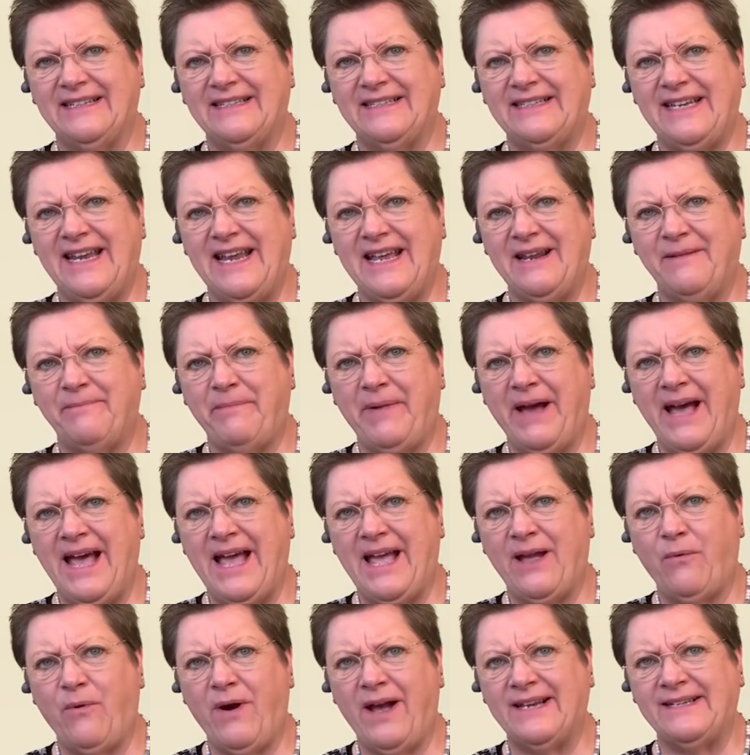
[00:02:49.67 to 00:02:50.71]
Stand
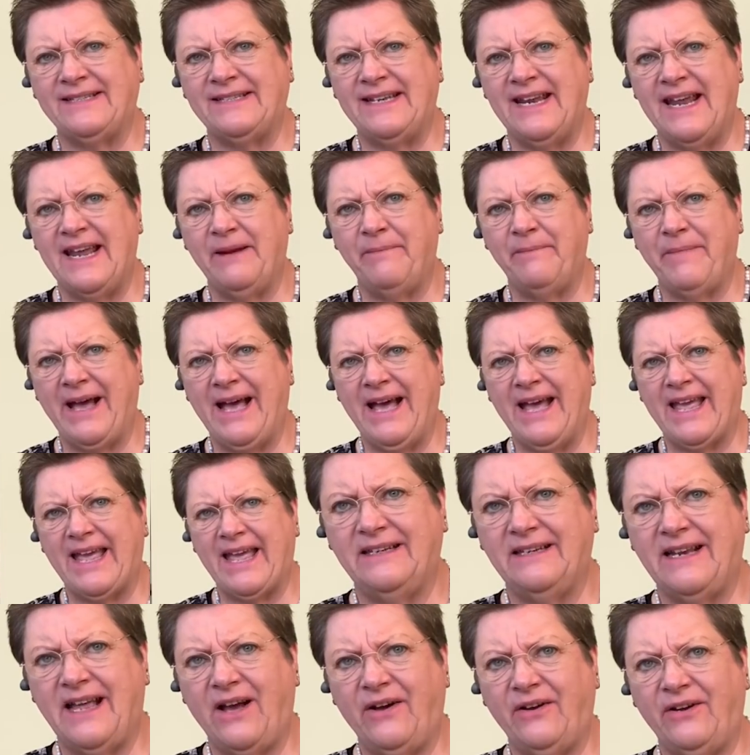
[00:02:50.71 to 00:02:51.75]
by. Why stand by?
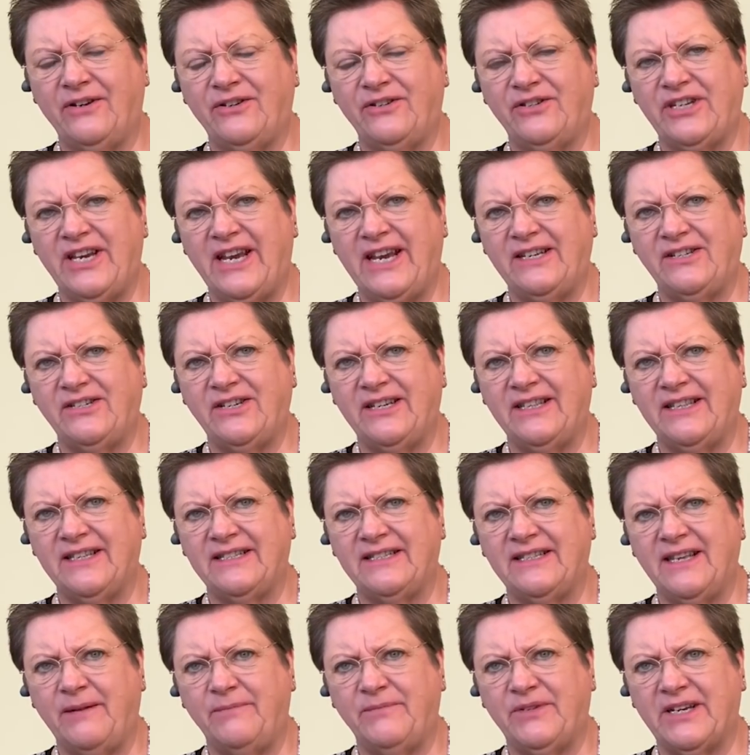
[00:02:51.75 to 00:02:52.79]
Now you're changing
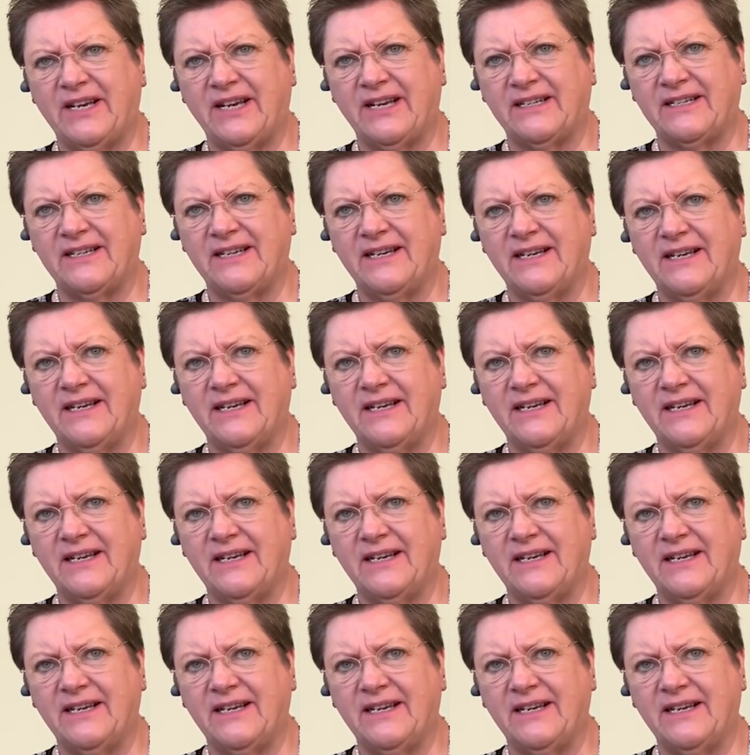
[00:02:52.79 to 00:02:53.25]
the subject